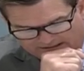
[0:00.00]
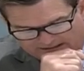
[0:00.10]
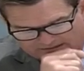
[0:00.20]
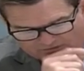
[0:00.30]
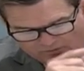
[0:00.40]

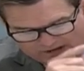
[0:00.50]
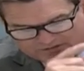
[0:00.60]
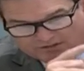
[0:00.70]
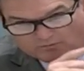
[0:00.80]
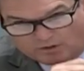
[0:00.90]
And his
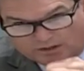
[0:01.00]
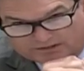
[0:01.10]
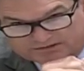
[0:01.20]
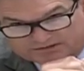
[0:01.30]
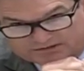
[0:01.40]
question
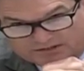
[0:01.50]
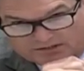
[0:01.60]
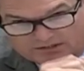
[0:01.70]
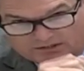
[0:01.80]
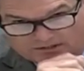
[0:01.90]
was,
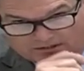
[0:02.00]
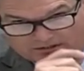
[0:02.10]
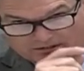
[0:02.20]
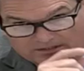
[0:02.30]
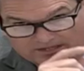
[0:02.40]

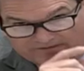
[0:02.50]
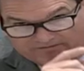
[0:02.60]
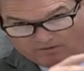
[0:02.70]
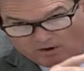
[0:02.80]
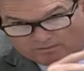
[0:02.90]
if
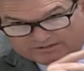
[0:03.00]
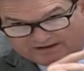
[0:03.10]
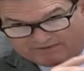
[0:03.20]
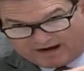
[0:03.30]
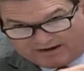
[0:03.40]
farmers
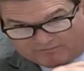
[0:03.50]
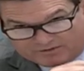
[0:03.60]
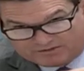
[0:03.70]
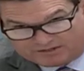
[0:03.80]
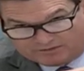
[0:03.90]
have
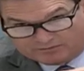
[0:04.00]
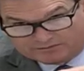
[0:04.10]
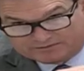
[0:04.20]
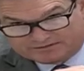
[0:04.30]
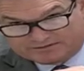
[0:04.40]
average
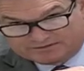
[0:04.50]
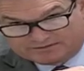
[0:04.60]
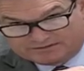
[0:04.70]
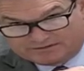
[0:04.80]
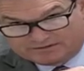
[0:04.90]
yields,
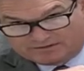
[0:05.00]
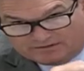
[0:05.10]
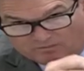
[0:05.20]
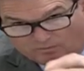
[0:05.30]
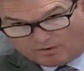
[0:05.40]

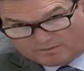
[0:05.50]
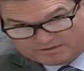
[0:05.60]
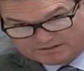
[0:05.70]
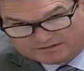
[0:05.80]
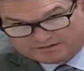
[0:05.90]
what
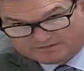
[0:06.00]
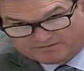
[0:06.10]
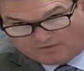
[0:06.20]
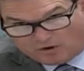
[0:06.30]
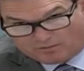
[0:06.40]
percentage of
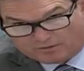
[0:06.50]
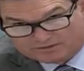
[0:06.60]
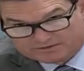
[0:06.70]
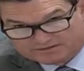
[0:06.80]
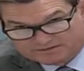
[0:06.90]
the
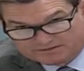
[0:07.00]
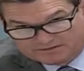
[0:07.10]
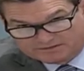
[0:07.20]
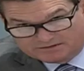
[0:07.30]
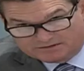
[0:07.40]
farmers
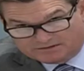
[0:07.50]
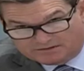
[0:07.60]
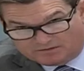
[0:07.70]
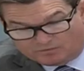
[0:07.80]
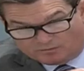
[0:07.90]

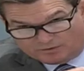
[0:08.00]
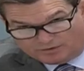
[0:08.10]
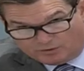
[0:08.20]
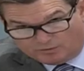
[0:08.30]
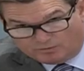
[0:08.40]
will
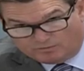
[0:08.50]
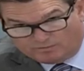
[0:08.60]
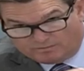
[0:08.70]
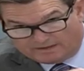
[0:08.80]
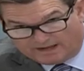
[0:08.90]

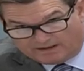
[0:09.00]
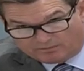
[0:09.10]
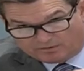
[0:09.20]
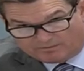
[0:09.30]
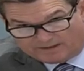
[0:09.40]
you be
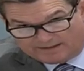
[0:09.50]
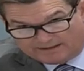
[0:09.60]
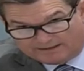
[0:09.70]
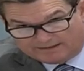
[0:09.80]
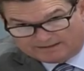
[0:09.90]
able to
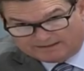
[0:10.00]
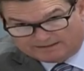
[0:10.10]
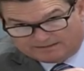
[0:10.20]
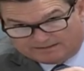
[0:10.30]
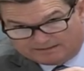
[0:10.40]

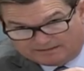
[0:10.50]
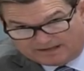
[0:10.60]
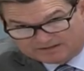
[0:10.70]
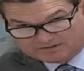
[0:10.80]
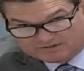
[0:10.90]
bank
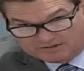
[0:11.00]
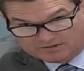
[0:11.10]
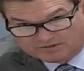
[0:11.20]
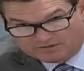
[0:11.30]
next year?